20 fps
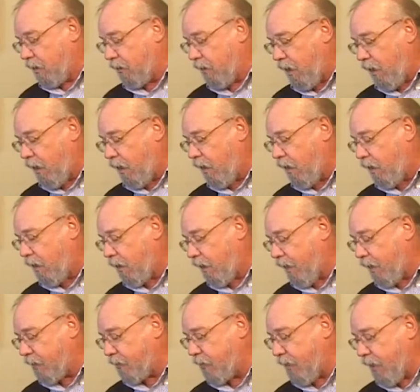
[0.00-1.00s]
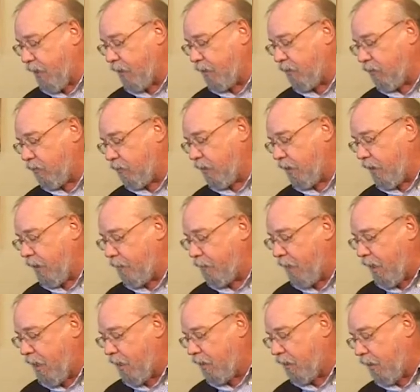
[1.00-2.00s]
God, I thank you that I'm
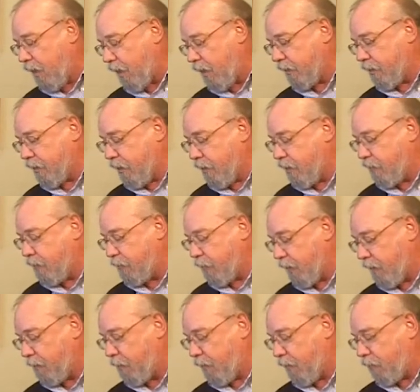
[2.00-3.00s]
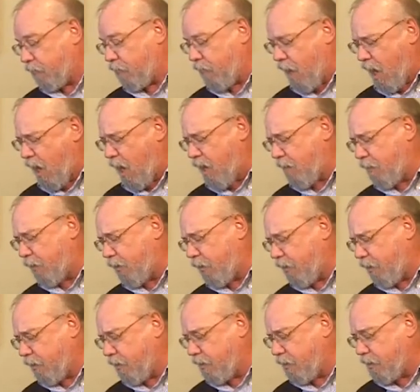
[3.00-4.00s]
not like other people,
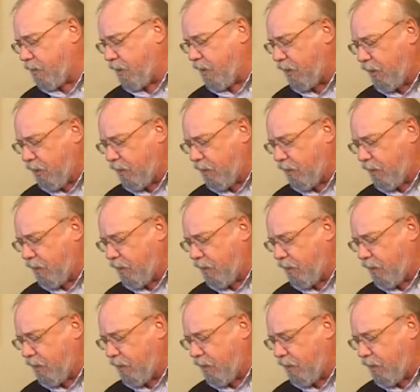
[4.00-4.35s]
robbers,